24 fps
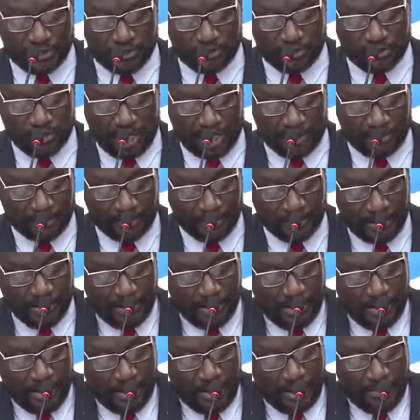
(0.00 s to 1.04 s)
to that.
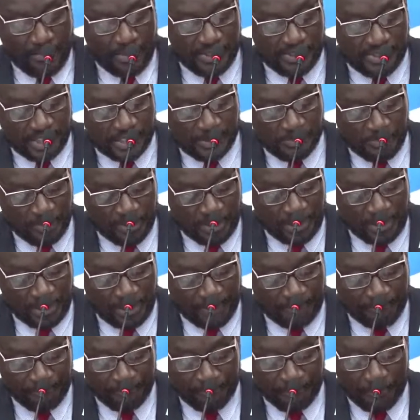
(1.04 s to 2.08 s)
Mr.
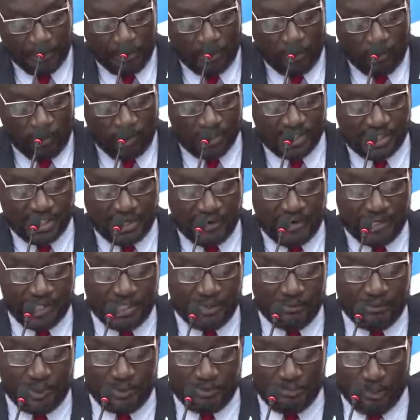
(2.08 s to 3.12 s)
Speaker, was there
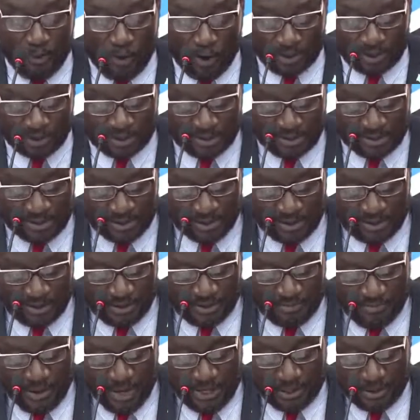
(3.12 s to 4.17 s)
any report
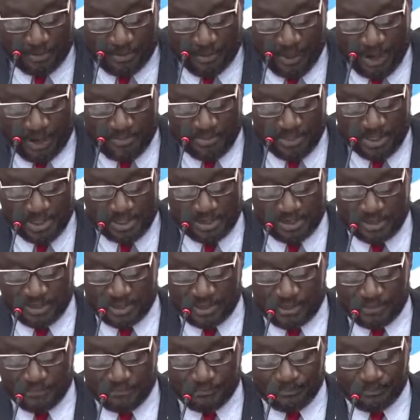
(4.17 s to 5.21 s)
by the Prime
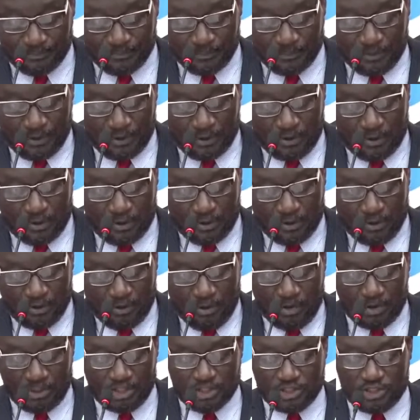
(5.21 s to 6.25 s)
Minister
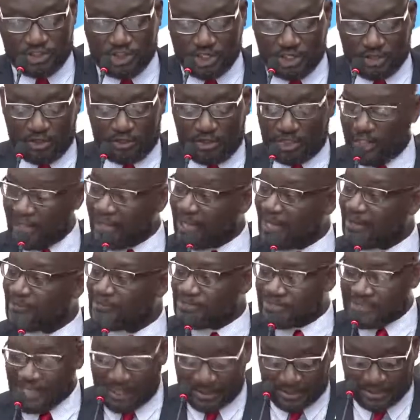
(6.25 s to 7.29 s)
on the, on the health
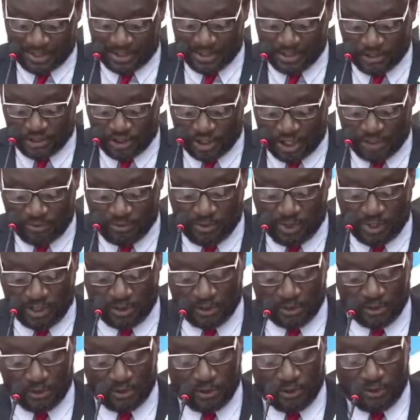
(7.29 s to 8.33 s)
sector in
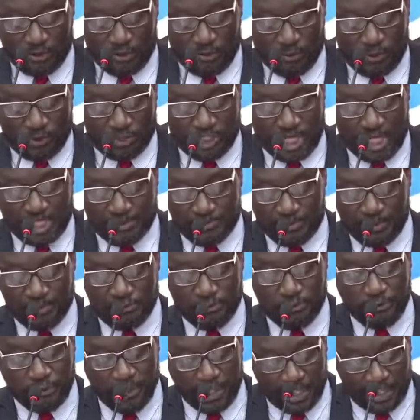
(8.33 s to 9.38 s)
general, which has been
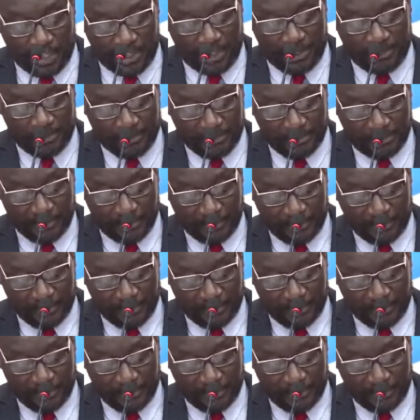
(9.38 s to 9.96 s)
reeling,